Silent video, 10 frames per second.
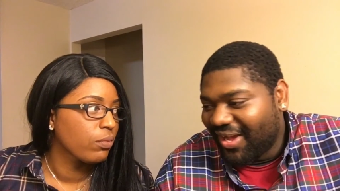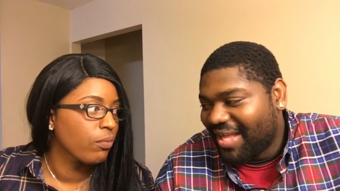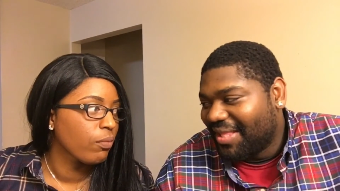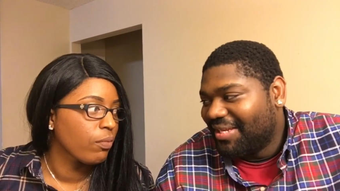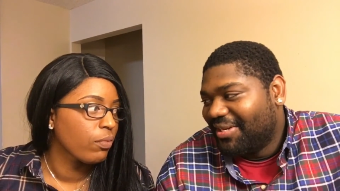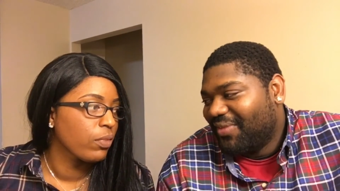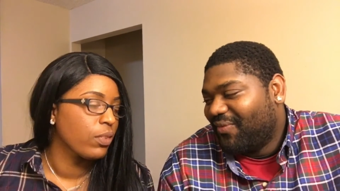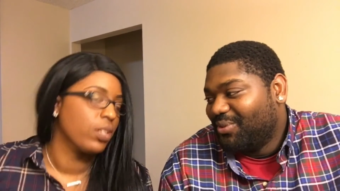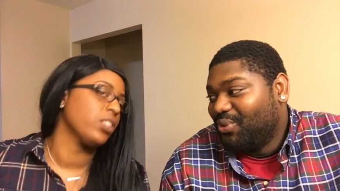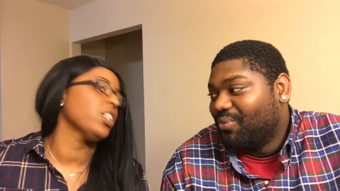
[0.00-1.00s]
Speaker 1: I can't think of no other
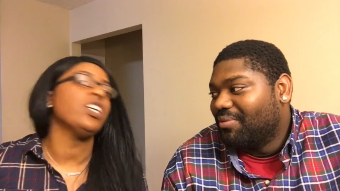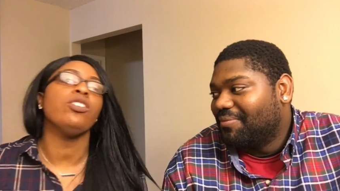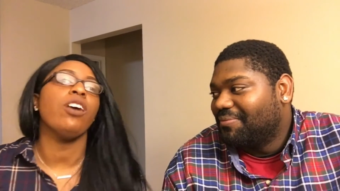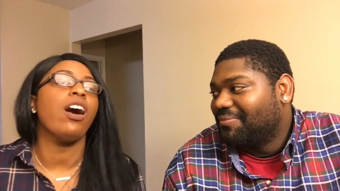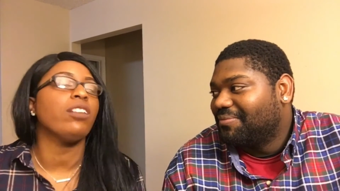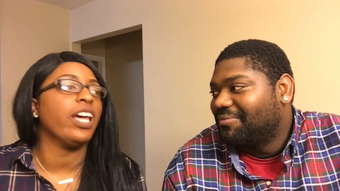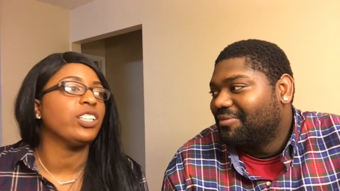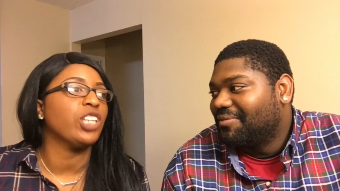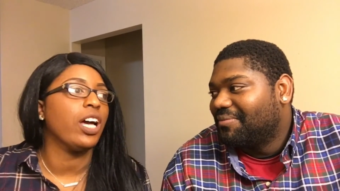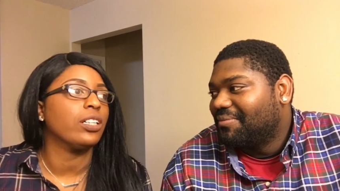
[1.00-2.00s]
food you. Still,
Speaker 2: you know I don't like
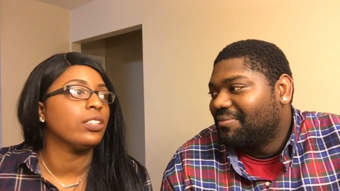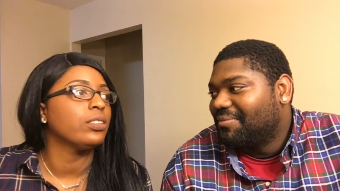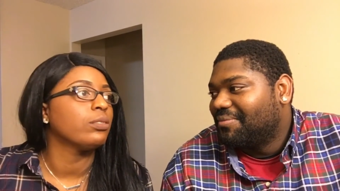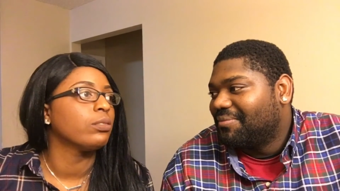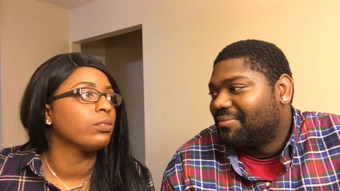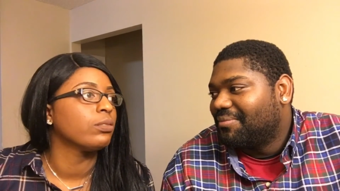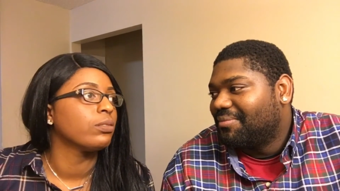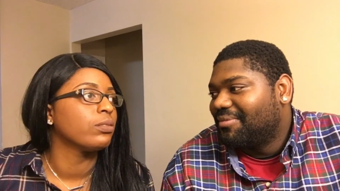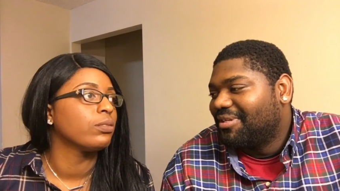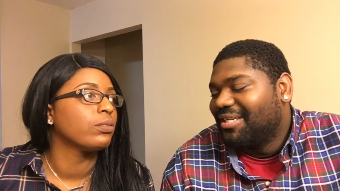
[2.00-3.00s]
chocolate.
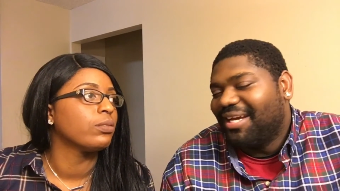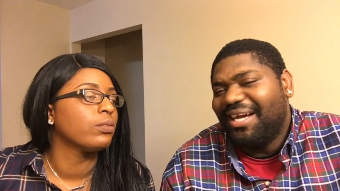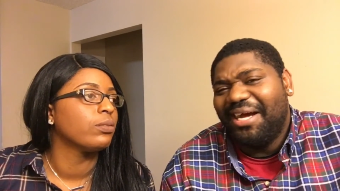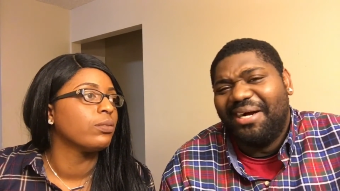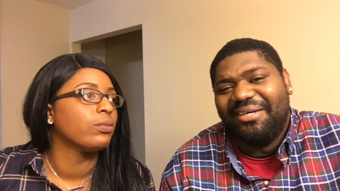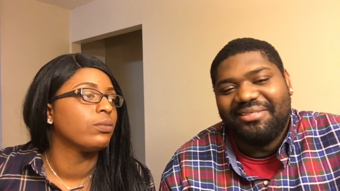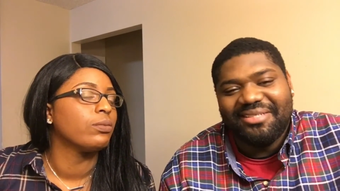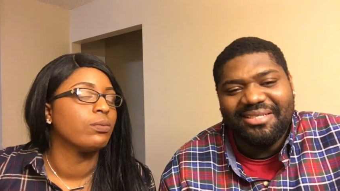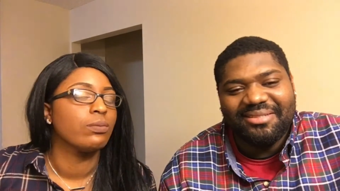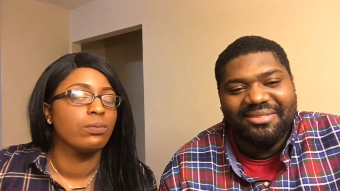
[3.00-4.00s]
Speaker 1: Oh,
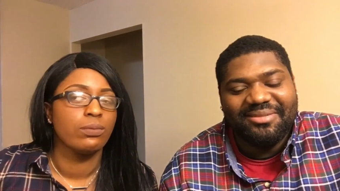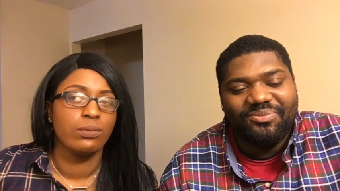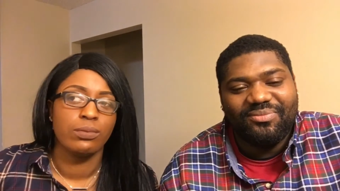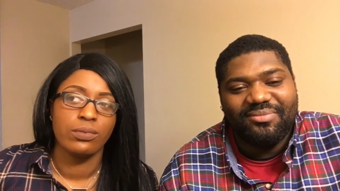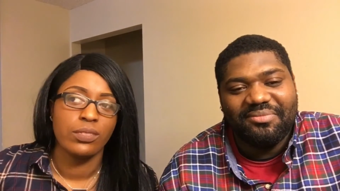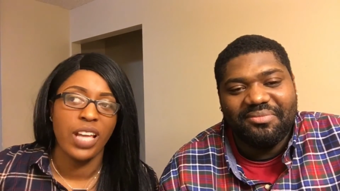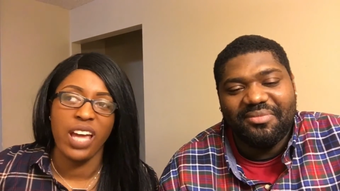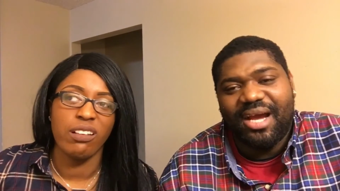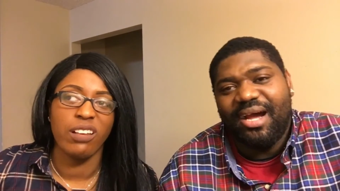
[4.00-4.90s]
it, I